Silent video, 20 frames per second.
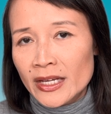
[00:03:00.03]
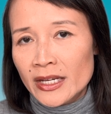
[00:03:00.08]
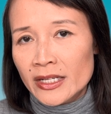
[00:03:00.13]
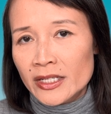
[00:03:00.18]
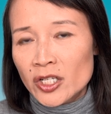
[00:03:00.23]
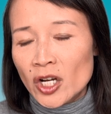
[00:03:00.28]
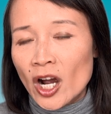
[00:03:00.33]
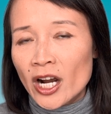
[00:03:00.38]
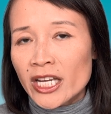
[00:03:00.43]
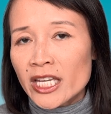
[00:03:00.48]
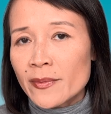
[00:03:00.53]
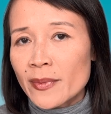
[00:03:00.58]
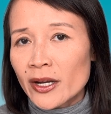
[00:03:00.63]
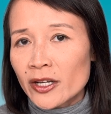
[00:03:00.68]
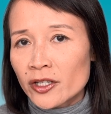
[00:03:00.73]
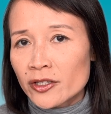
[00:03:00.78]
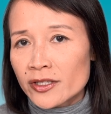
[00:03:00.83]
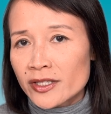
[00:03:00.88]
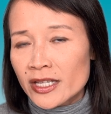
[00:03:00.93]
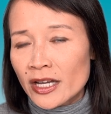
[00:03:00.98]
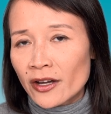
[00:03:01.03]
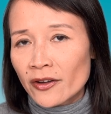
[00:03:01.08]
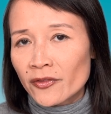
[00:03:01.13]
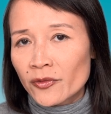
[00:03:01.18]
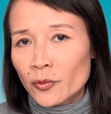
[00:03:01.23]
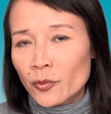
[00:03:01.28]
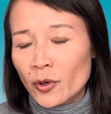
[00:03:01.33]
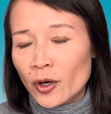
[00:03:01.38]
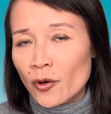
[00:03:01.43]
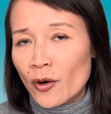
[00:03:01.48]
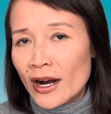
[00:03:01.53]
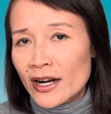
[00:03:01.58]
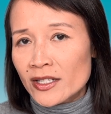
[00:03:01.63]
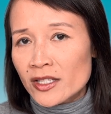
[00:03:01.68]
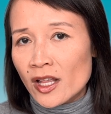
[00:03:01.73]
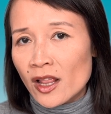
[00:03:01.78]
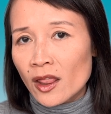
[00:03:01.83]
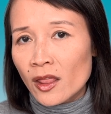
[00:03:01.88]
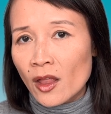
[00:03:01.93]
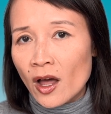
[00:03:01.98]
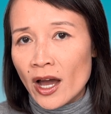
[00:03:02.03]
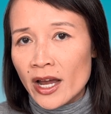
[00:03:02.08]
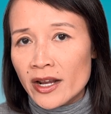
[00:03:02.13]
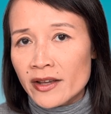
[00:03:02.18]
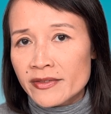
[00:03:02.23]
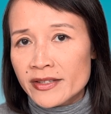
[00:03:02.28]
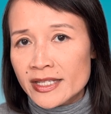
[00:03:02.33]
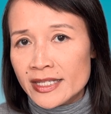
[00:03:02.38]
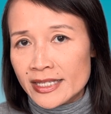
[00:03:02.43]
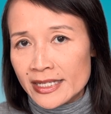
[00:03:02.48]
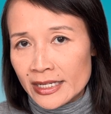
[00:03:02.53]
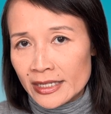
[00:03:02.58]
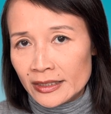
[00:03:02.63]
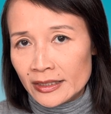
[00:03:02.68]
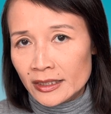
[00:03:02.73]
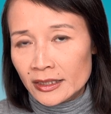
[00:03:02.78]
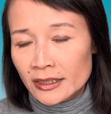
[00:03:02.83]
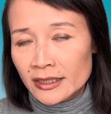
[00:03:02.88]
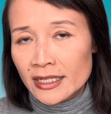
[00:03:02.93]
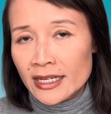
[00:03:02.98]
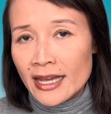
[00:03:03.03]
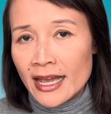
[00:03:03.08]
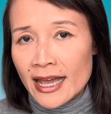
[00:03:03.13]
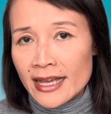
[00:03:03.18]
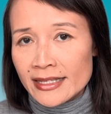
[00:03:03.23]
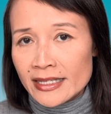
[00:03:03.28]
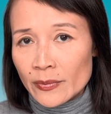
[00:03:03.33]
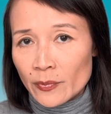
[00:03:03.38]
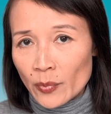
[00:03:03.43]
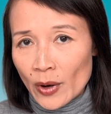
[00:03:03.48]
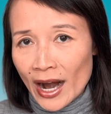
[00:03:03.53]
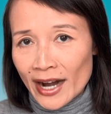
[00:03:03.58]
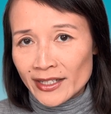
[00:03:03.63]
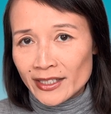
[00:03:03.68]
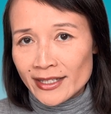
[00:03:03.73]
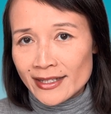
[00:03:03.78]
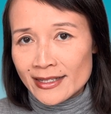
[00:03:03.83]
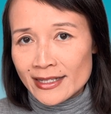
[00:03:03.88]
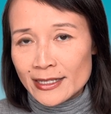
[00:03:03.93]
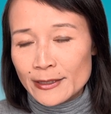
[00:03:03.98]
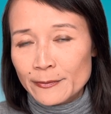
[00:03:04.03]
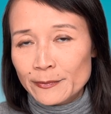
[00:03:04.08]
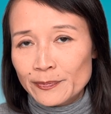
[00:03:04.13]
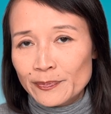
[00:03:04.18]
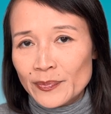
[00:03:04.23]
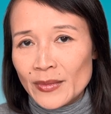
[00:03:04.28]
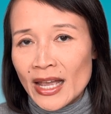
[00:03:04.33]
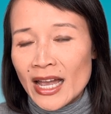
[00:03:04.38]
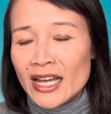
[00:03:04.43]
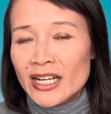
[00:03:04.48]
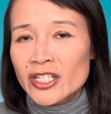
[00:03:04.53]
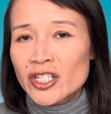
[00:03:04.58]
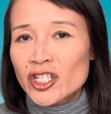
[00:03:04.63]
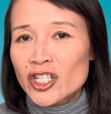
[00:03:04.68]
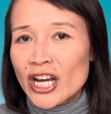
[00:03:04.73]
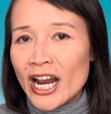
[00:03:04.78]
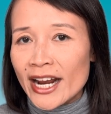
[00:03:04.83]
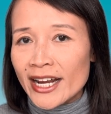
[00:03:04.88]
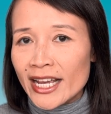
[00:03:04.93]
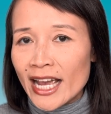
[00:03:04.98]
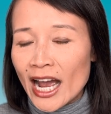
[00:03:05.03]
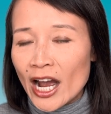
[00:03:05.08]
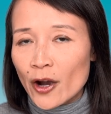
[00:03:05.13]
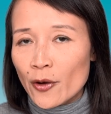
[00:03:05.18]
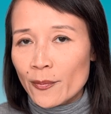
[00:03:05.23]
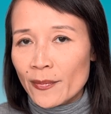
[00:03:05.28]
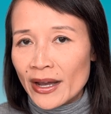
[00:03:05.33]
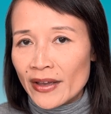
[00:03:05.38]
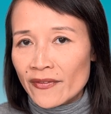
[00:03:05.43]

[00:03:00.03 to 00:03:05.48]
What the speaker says: Talking about yourself requires a lot of skill and some practice. Check out my